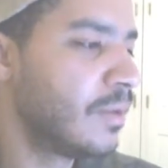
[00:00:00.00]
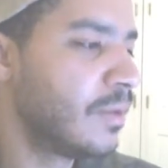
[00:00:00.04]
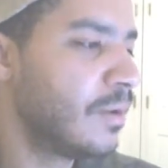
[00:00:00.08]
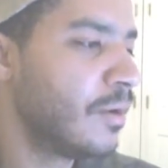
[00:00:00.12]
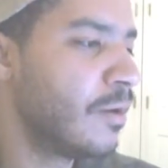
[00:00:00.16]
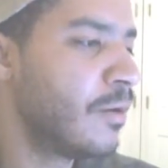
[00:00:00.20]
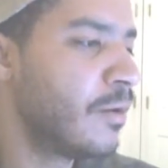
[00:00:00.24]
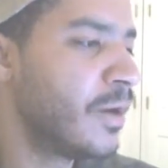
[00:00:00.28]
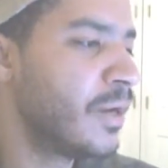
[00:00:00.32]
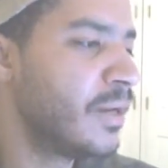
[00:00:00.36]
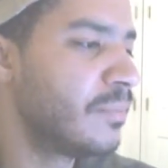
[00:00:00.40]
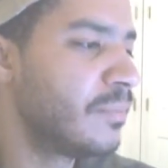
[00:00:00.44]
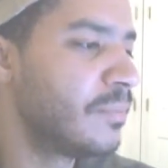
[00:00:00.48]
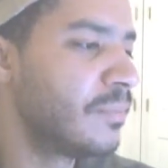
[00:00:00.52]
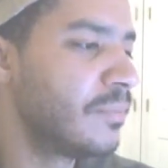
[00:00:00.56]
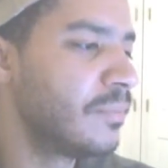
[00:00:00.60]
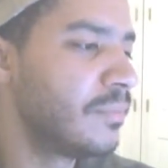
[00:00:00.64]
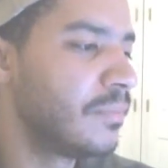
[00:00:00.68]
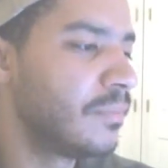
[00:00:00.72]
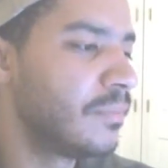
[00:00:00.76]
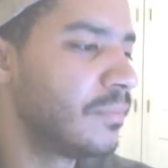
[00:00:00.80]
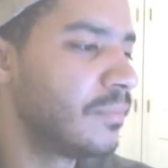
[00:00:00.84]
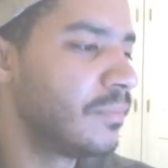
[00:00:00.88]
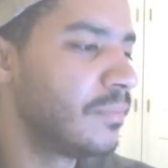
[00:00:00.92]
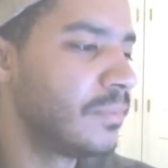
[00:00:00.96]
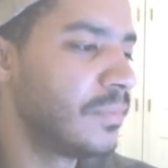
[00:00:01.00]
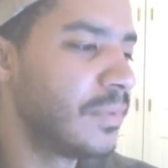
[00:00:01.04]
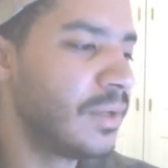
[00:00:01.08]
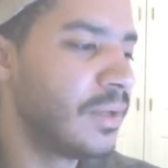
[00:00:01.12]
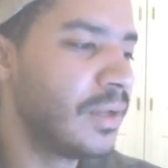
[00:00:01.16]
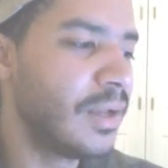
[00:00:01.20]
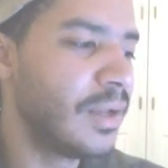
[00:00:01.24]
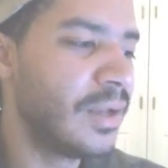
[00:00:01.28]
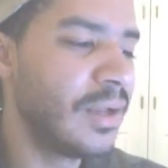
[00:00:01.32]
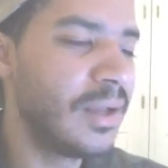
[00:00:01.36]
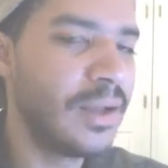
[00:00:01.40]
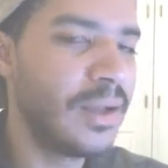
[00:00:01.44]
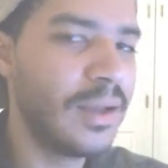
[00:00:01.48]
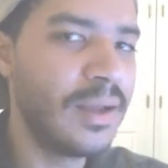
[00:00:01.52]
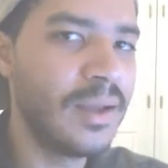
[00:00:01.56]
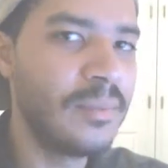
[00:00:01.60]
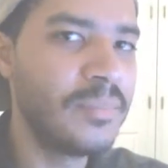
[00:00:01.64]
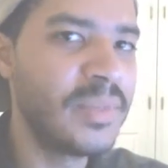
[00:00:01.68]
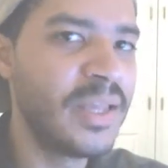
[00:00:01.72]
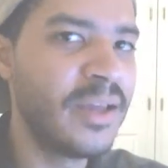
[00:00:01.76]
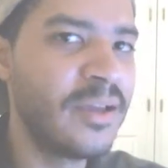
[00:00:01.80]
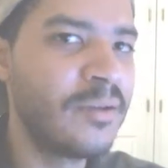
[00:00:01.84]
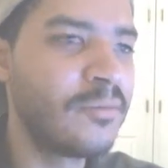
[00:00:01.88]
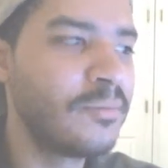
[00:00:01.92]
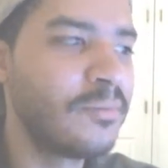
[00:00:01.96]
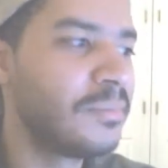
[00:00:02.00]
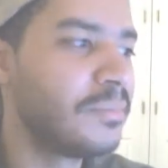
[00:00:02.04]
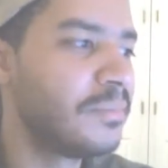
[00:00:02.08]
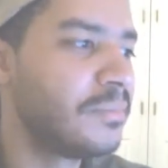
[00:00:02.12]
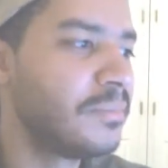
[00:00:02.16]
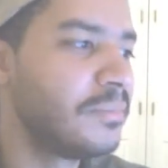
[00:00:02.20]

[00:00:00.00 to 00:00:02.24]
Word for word: All right, I'm down.